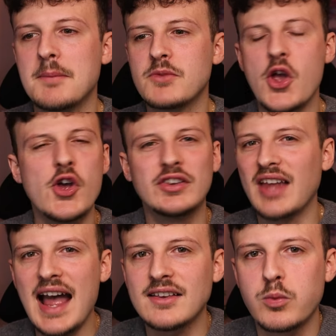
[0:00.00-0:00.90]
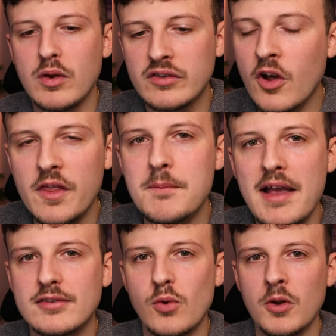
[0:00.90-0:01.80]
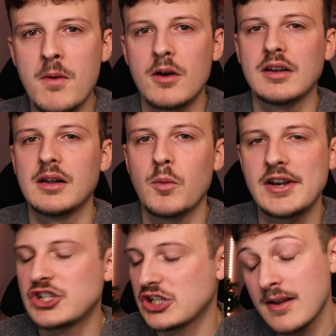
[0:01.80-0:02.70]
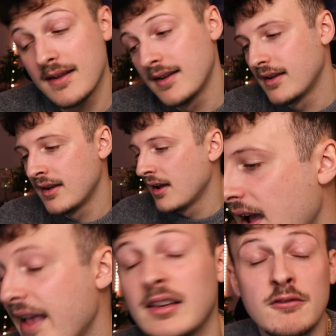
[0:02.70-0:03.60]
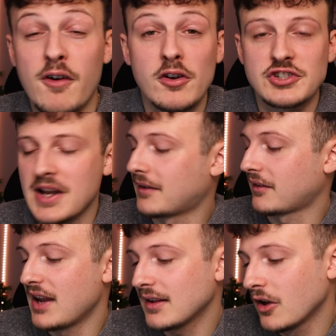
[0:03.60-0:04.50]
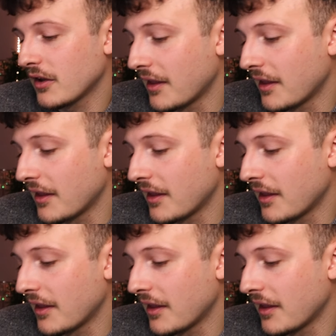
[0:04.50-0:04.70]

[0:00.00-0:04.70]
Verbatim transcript: um, her dad was not the best role model, which is unfortunate. Take a look at